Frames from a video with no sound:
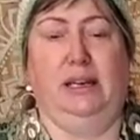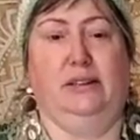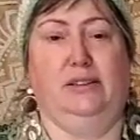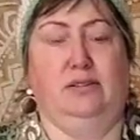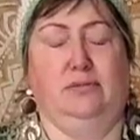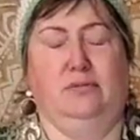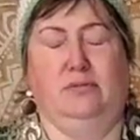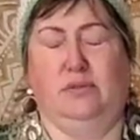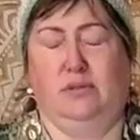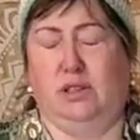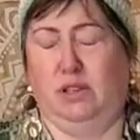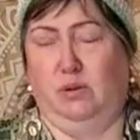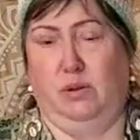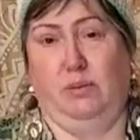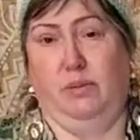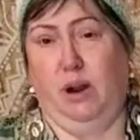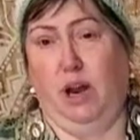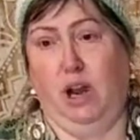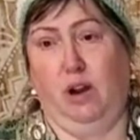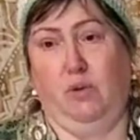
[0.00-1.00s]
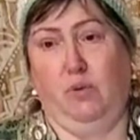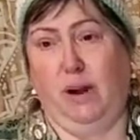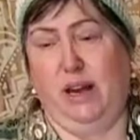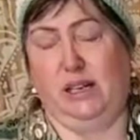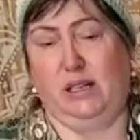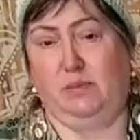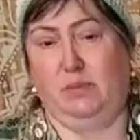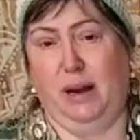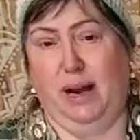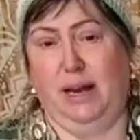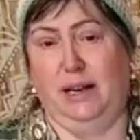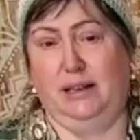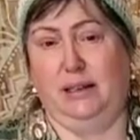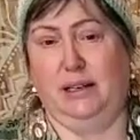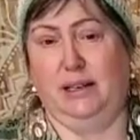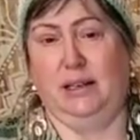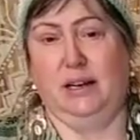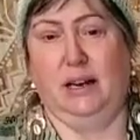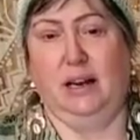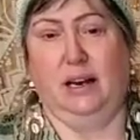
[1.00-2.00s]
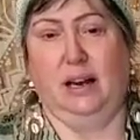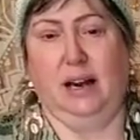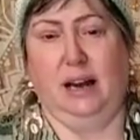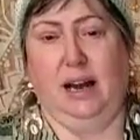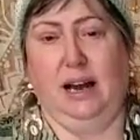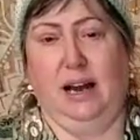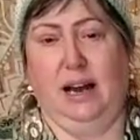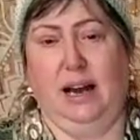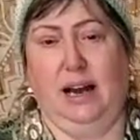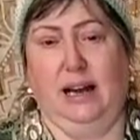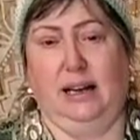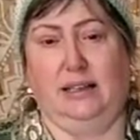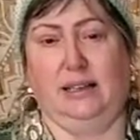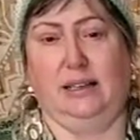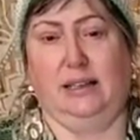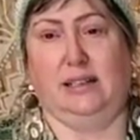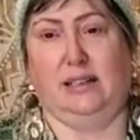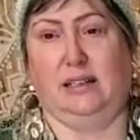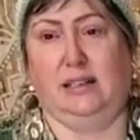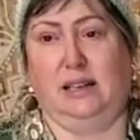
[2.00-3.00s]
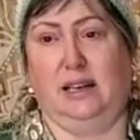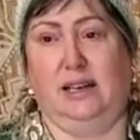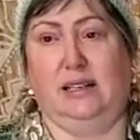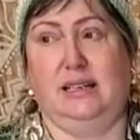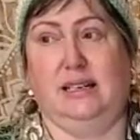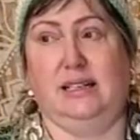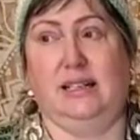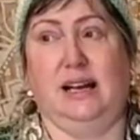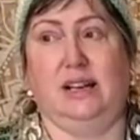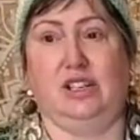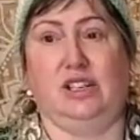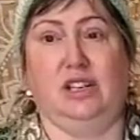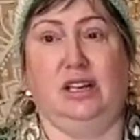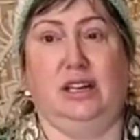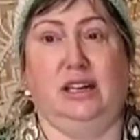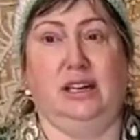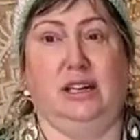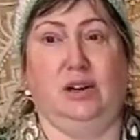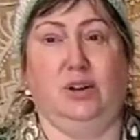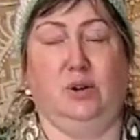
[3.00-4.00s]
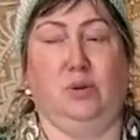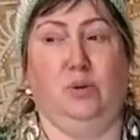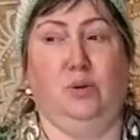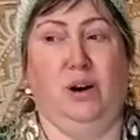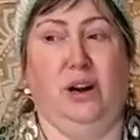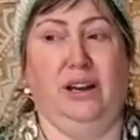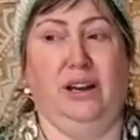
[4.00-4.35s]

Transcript: doing my own waistband and it's it is actually quite an